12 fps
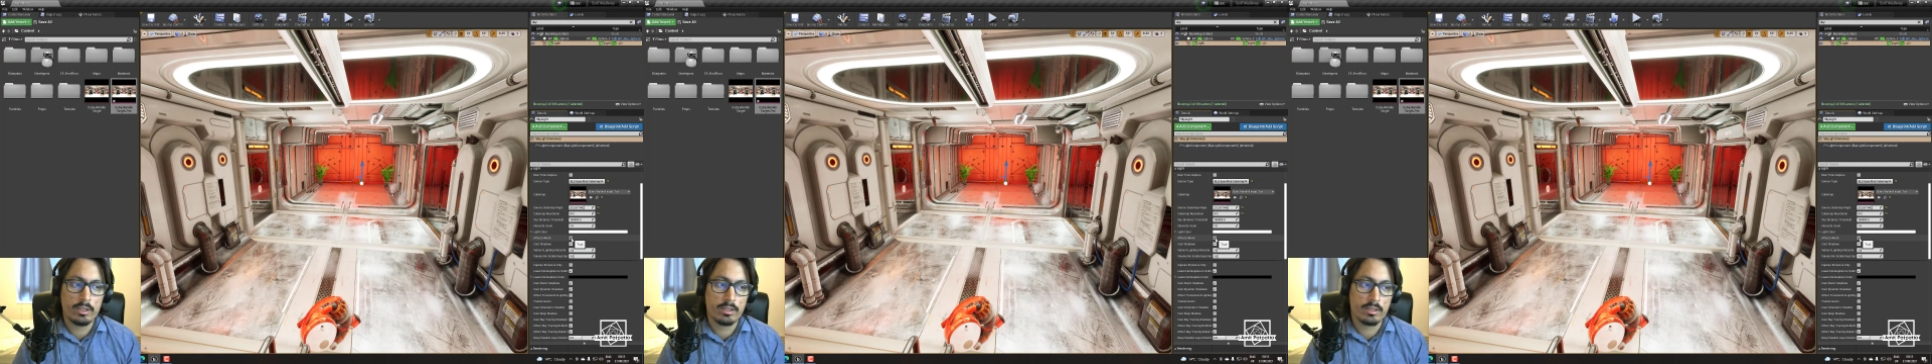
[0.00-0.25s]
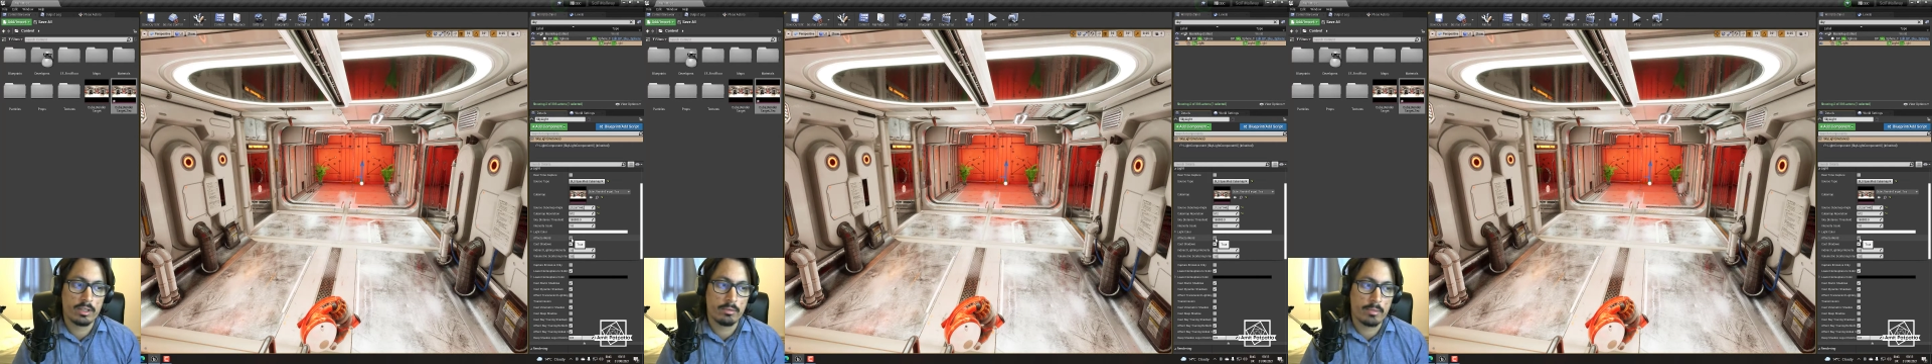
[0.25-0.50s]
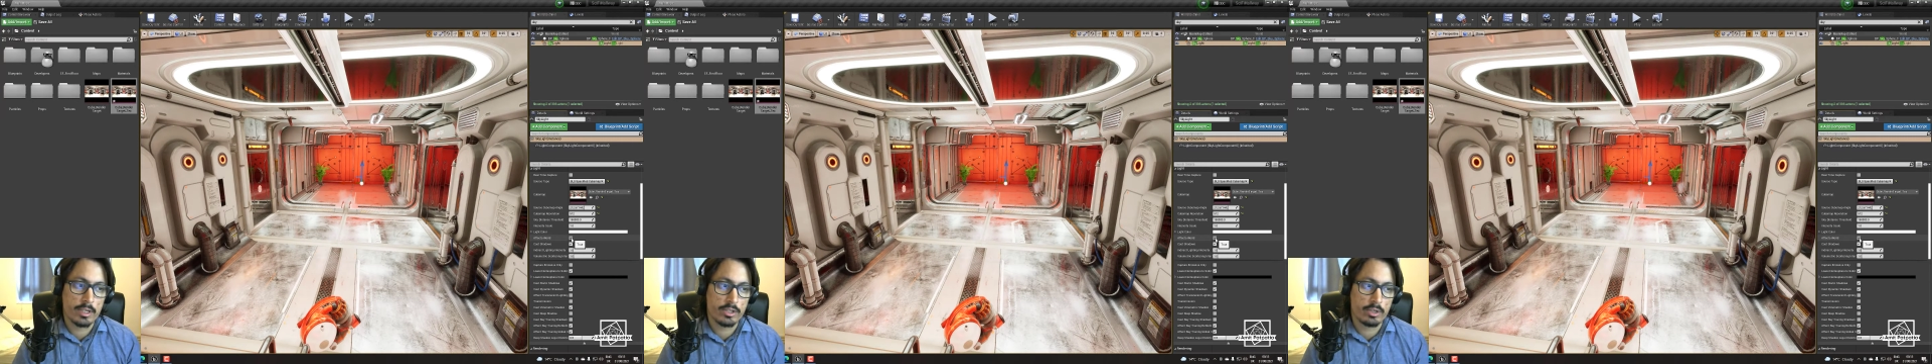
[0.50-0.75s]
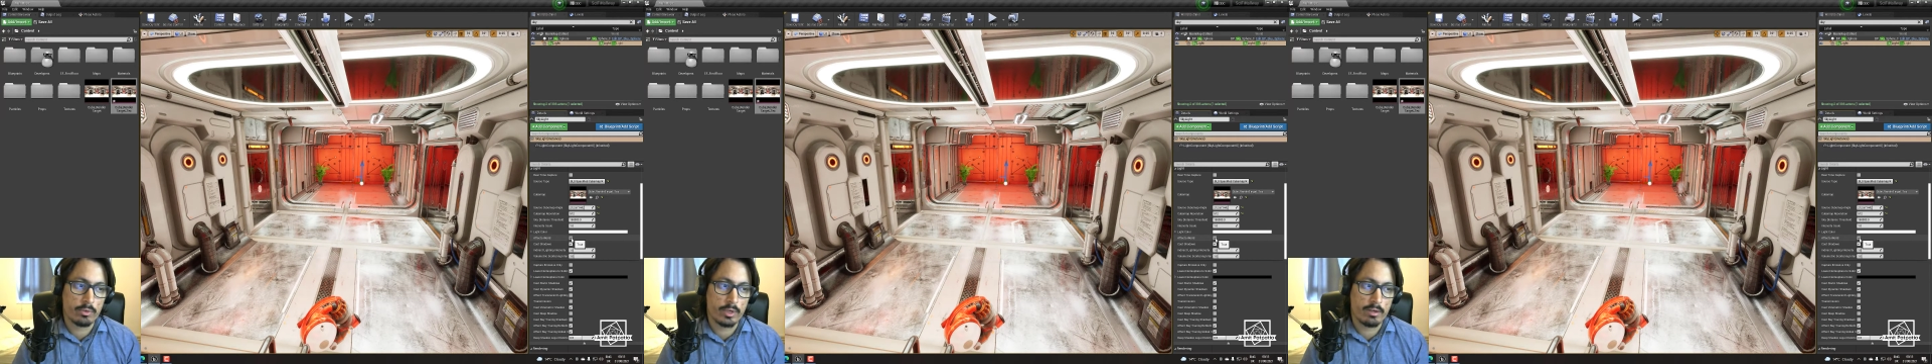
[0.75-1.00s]
it's still
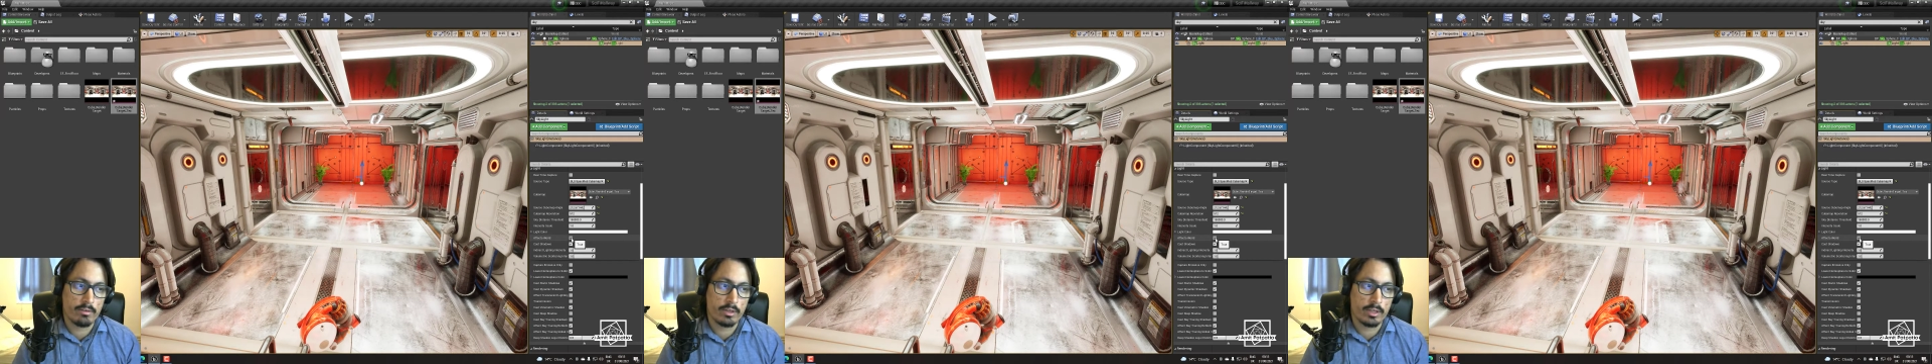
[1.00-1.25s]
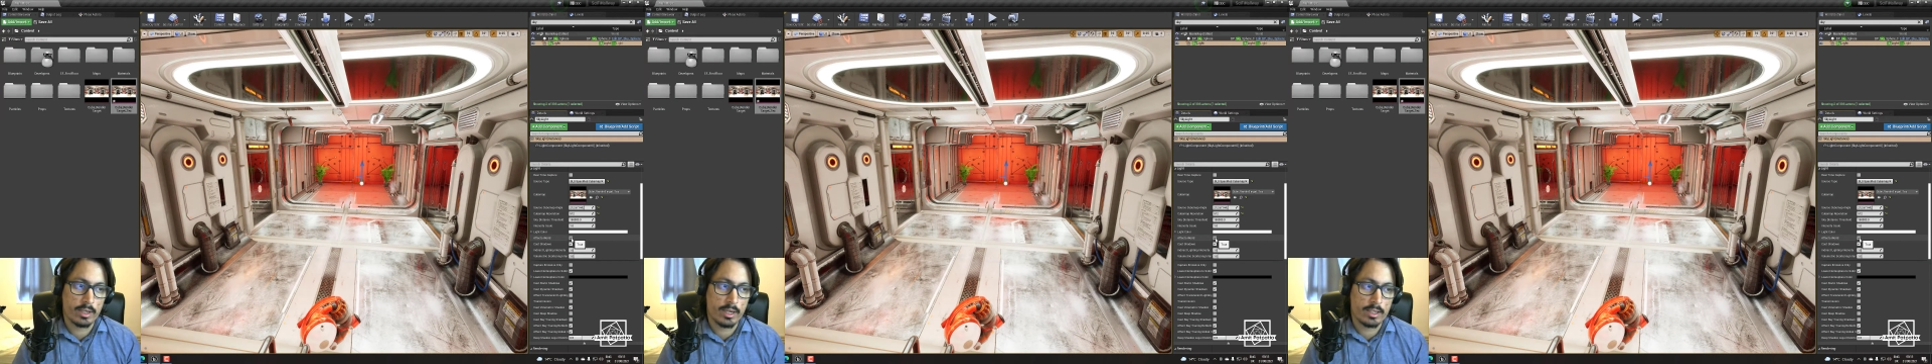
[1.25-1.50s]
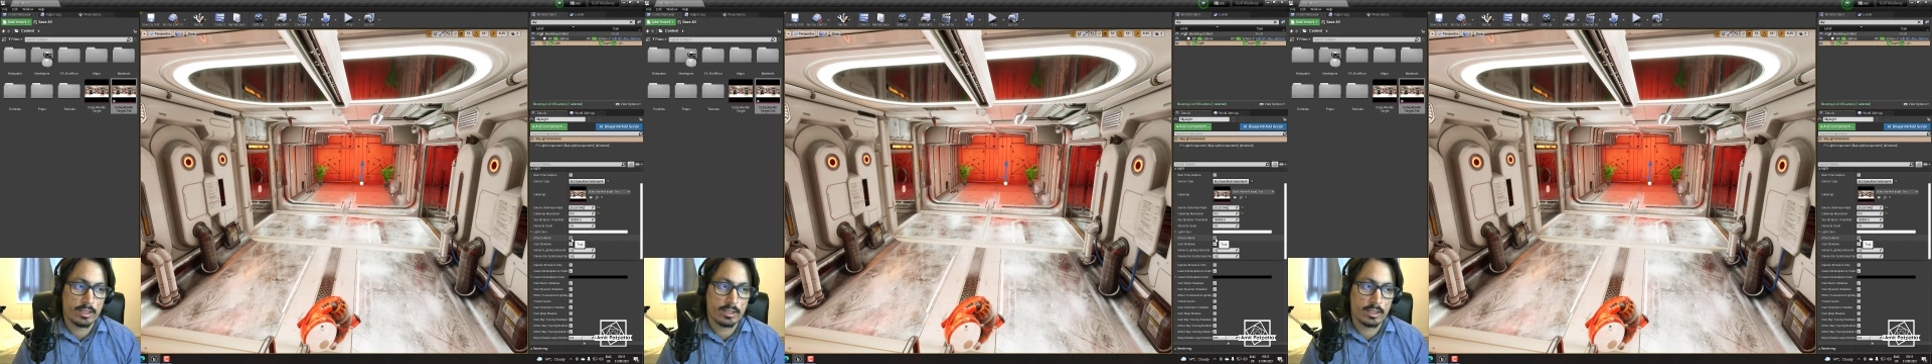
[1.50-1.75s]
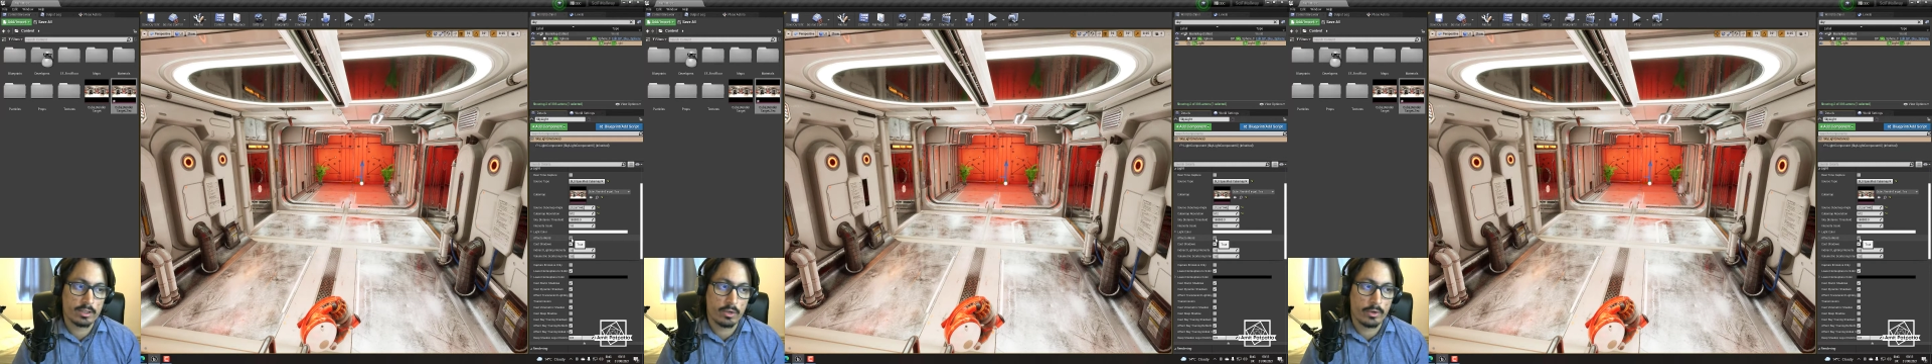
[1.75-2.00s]
matching with everything else
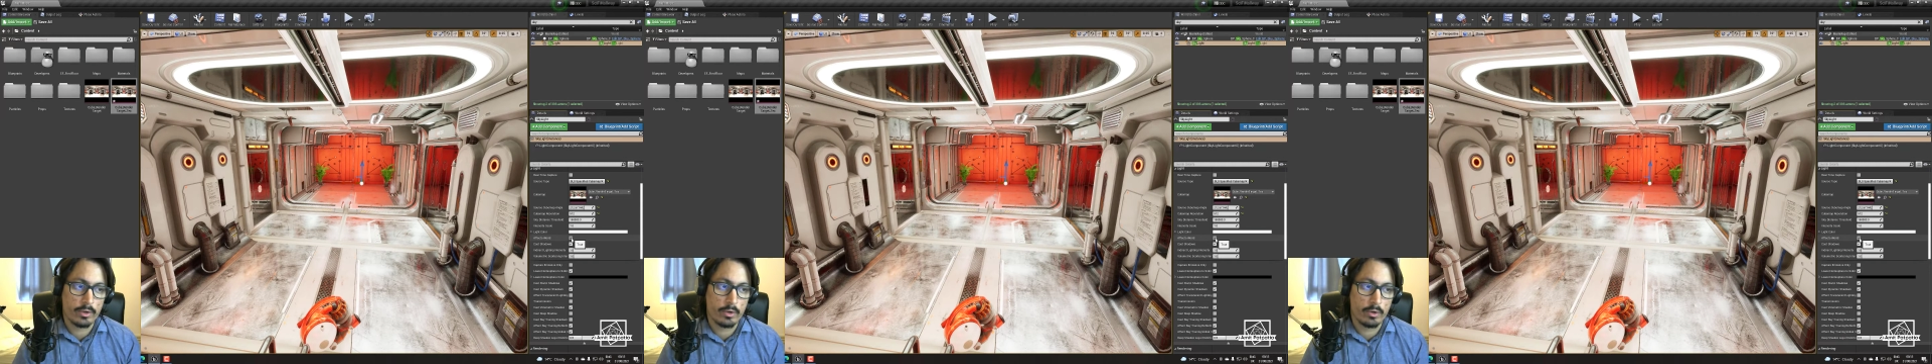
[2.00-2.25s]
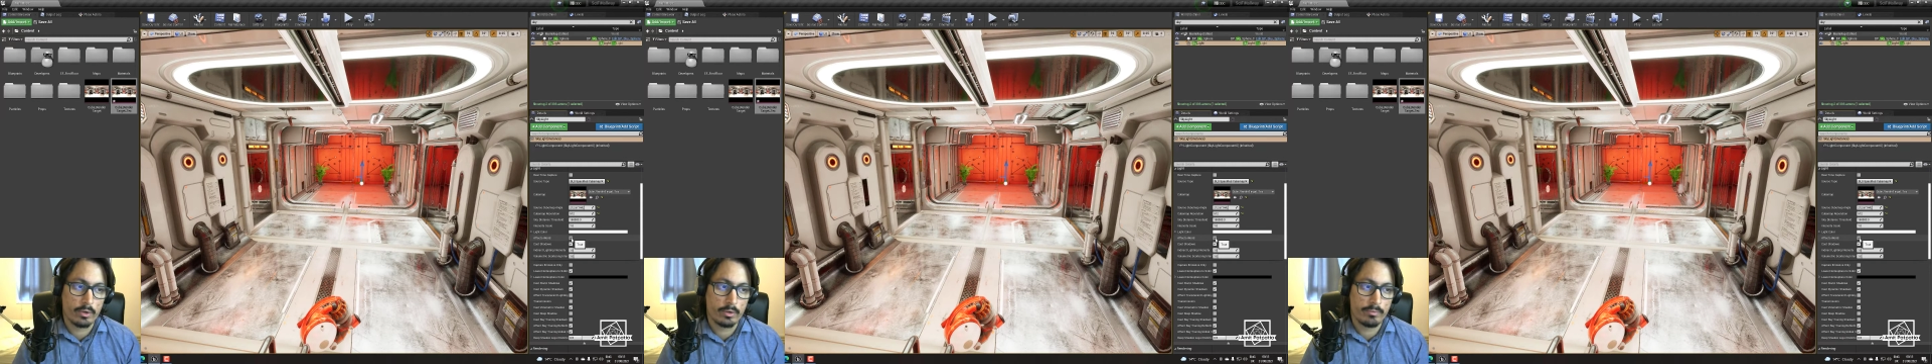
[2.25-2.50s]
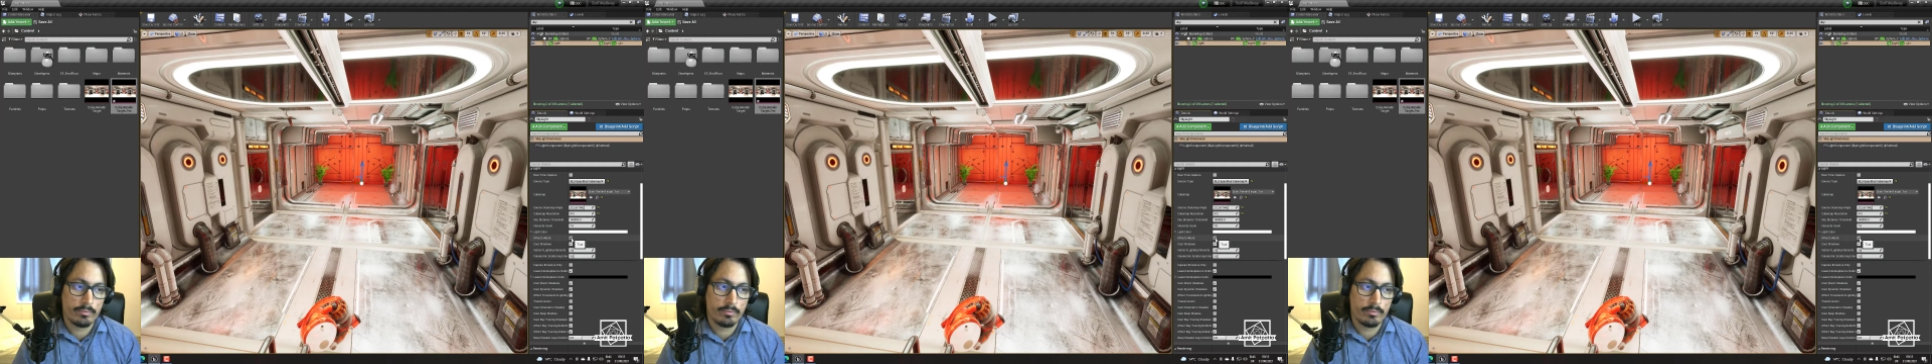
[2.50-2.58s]
that's going on